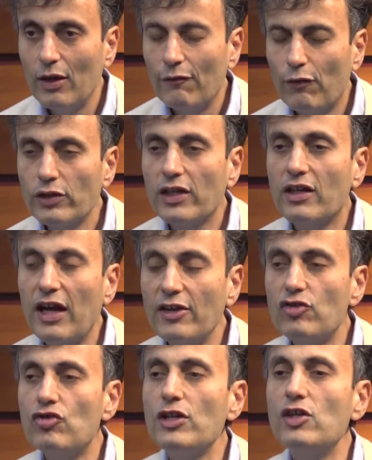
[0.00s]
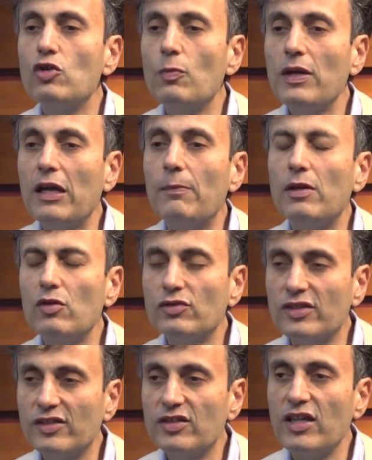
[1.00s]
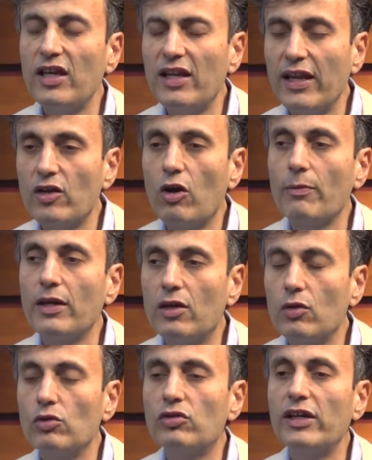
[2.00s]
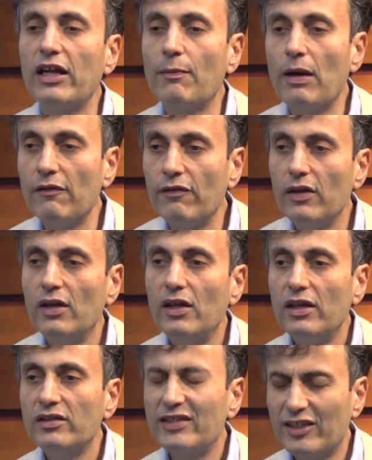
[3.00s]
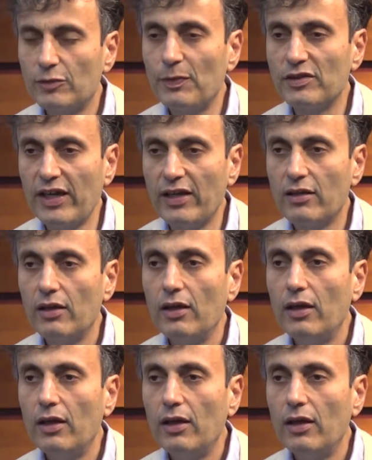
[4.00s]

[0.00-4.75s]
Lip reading: for the country to be able to sustain an economic growth rate above 6%.